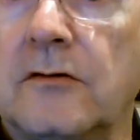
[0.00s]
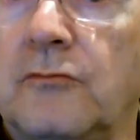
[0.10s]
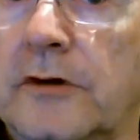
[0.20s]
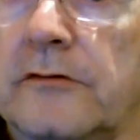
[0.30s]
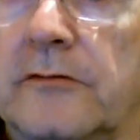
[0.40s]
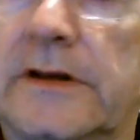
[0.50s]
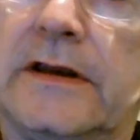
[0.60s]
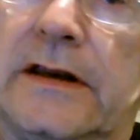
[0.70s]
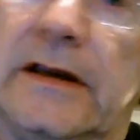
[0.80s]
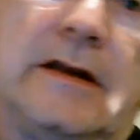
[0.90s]
we're going to
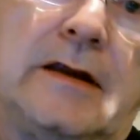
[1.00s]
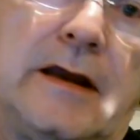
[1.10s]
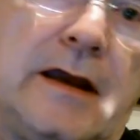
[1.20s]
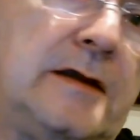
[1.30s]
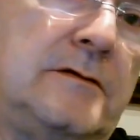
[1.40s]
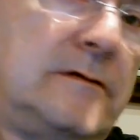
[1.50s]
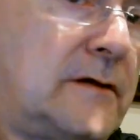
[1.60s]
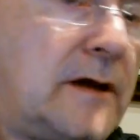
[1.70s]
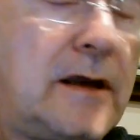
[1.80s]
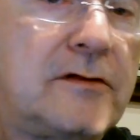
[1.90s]
get in and
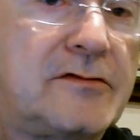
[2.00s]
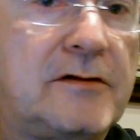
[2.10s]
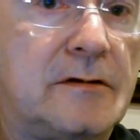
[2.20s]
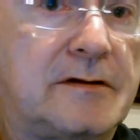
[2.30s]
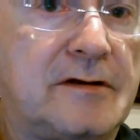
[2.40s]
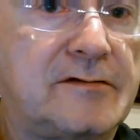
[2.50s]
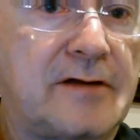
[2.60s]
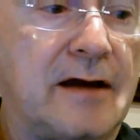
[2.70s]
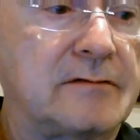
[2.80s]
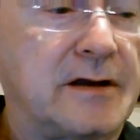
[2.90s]
kind of see what they
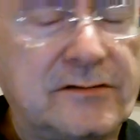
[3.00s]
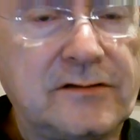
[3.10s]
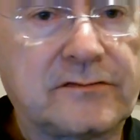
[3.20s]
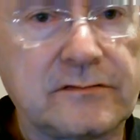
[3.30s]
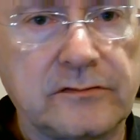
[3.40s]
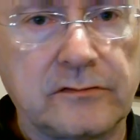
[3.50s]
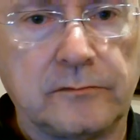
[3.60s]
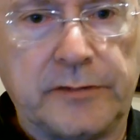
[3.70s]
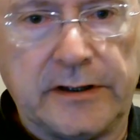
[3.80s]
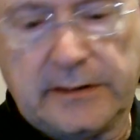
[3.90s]
sound like just a little
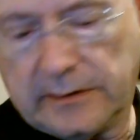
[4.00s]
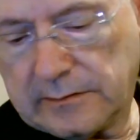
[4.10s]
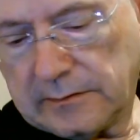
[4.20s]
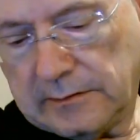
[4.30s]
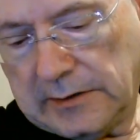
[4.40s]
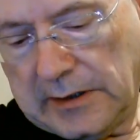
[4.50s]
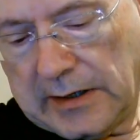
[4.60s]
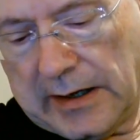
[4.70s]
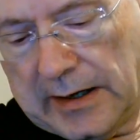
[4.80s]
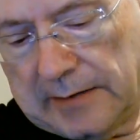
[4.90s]
bit here.
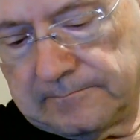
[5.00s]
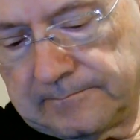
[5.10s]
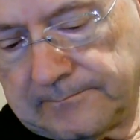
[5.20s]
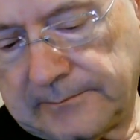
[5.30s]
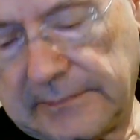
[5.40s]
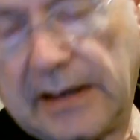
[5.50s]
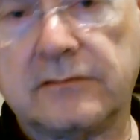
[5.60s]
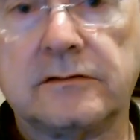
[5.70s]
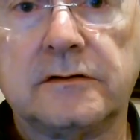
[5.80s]
Now,